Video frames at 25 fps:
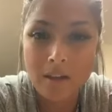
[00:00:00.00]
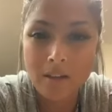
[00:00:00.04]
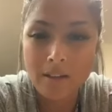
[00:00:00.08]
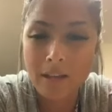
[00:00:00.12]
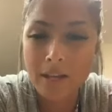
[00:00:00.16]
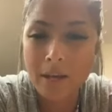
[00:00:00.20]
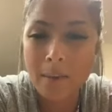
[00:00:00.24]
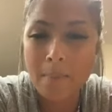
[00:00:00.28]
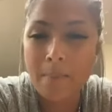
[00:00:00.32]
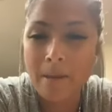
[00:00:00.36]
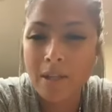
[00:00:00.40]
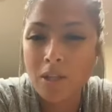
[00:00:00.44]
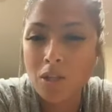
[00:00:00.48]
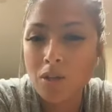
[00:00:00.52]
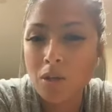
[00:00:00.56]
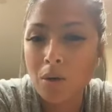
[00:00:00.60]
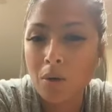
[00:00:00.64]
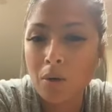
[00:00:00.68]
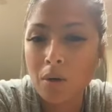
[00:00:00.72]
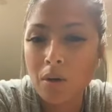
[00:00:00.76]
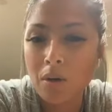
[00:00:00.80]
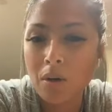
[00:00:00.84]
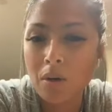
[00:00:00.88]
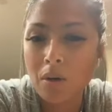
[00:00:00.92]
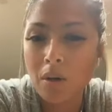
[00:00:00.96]
like a
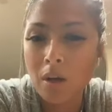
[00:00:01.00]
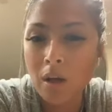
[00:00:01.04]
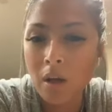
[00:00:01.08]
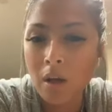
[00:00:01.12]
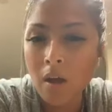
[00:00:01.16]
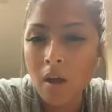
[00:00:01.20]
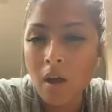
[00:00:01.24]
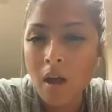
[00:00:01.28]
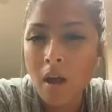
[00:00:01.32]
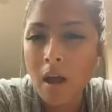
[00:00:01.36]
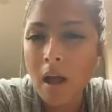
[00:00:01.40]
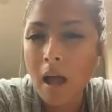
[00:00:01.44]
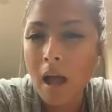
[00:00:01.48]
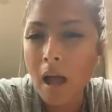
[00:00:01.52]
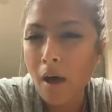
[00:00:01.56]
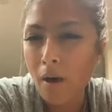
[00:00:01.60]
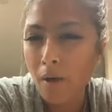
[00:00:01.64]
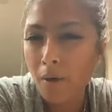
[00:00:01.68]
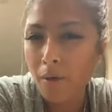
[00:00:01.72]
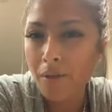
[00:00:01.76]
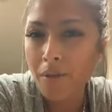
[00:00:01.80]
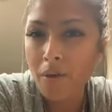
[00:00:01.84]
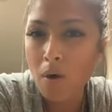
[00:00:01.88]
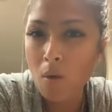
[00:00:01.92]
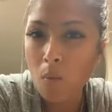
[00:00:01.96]
mental
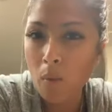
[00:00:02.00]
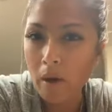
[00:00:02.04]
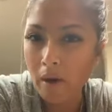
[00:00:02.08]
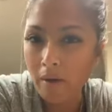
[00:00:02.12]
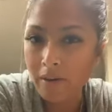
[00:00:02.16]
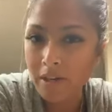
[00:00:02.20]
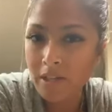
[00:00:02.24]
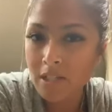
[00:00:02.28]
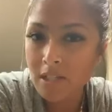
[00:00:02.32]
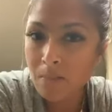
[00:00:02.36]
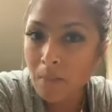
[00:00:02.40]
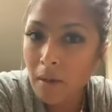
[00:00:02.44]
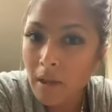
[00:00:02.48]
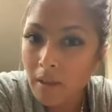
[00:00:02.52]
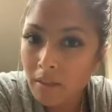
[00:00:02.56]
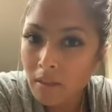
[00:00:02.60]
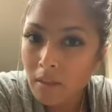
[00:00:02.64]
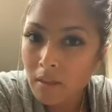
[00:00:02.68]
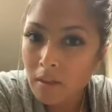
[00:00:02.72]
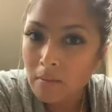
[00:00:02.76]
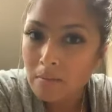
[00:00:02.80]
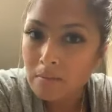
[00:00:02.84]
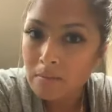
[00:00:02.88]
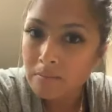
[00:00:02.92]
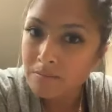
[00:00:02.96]
health awareness month.